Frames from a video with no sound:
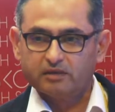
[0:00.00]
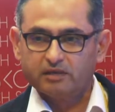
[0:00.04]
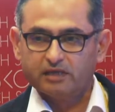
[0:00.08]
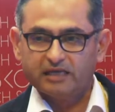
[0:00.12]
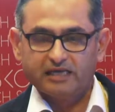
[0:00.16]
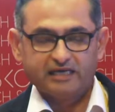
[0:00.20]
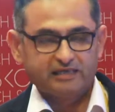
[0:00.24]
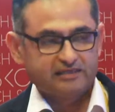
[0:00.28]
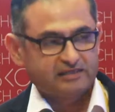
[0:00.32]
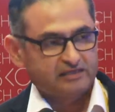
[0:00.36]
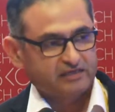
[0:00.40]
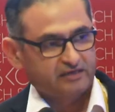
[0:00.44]
a
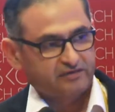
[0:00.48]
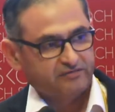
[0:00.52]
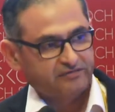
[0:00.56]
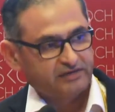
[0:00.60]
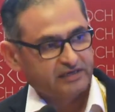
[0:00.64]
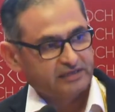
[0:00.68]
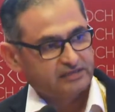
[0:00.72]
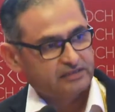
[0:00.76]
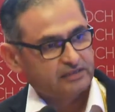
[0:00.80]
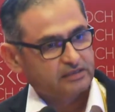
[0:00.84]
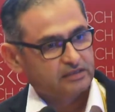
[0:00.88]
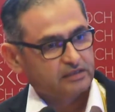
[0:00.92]

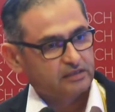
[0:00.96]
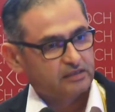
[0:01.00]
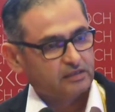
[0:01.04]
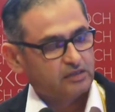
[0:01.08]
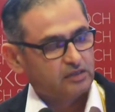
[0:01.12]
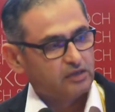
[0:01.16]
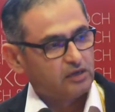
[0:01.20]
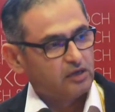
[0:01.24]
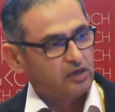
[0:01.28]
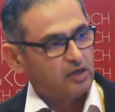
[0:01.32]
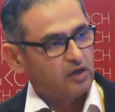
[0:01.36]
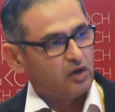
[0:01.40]
service,
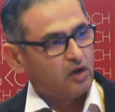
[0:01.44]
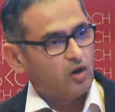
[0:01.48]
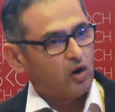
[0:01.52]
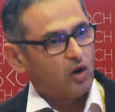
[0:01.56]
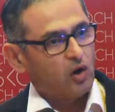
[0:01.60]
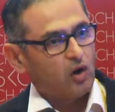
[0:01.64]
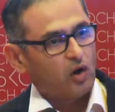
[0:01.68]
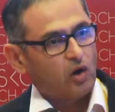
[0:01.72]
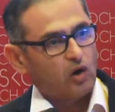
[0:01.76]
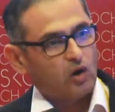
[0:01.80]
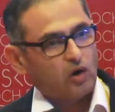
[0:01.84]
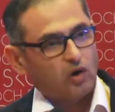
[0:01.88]

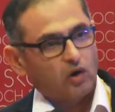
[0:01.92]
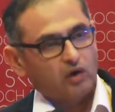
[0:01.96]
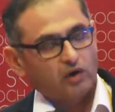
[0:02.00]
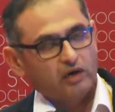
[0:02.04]
or